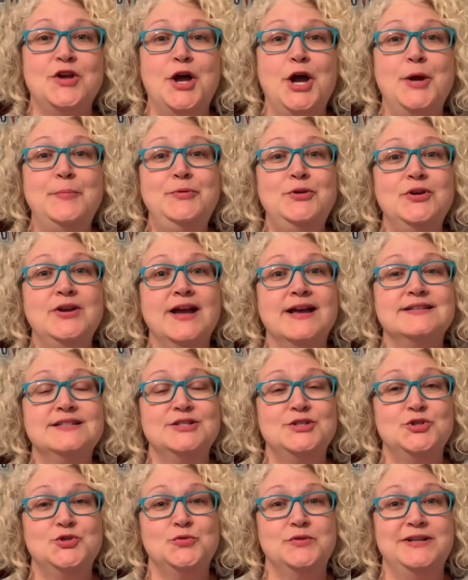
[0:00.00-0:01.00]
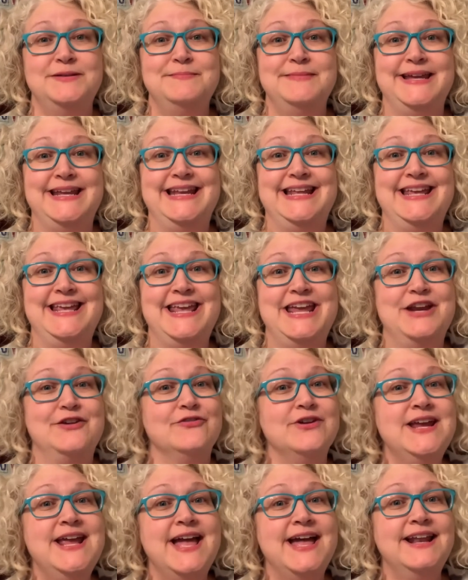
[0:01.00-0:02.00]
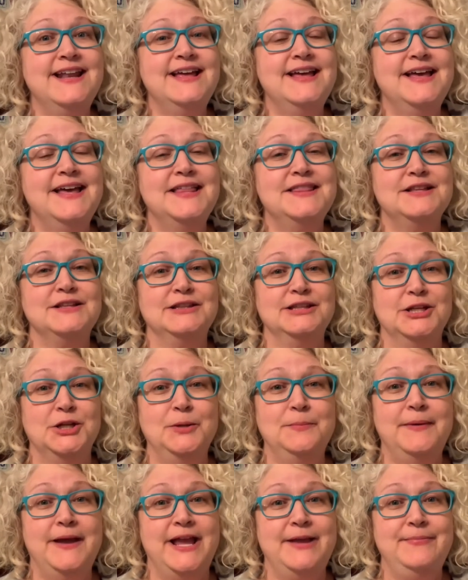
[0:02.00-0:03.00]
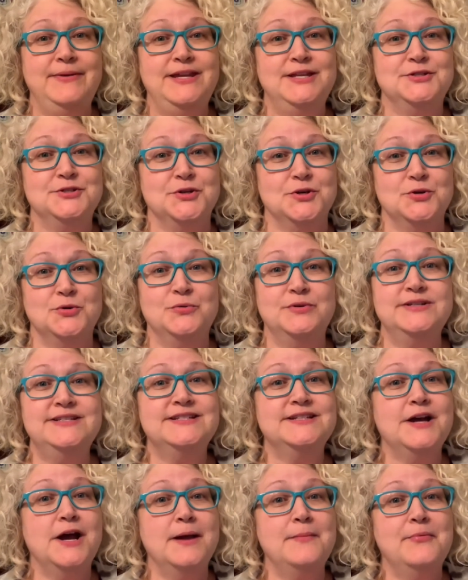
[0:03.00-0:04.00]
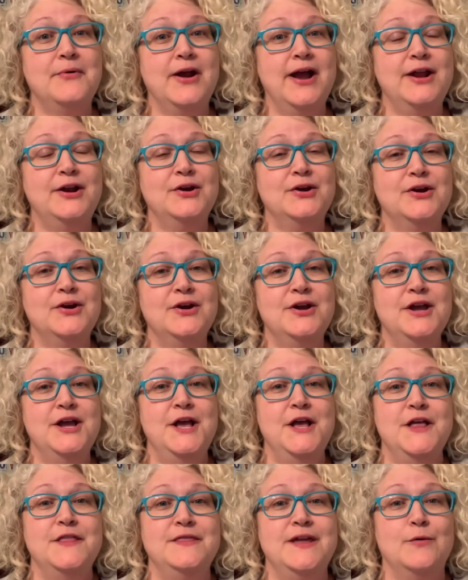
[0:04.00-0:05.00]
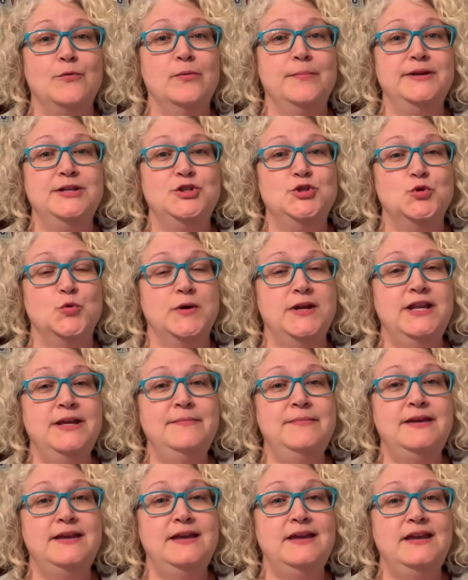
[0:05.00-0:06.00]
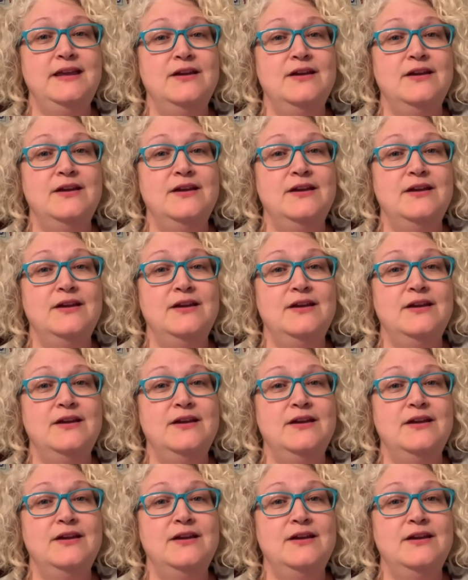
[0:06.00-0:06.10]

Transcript: hope you guys enjoyed meeting Henrietta, the little baby turquoise typewriter that will be joining me